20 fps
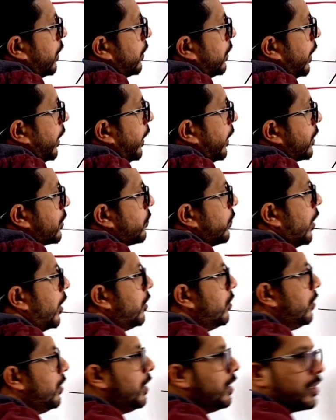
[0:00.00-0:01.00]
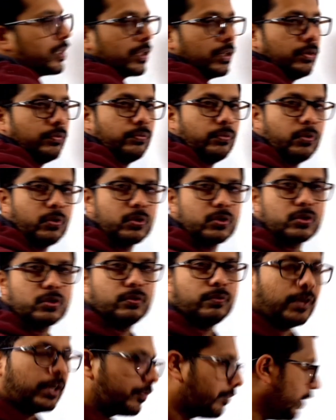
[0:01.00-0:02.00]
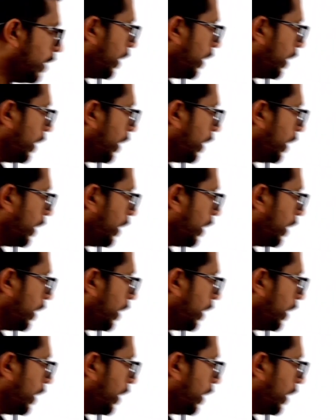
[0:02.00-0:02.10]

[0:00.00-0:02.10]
the x value is 4. So what we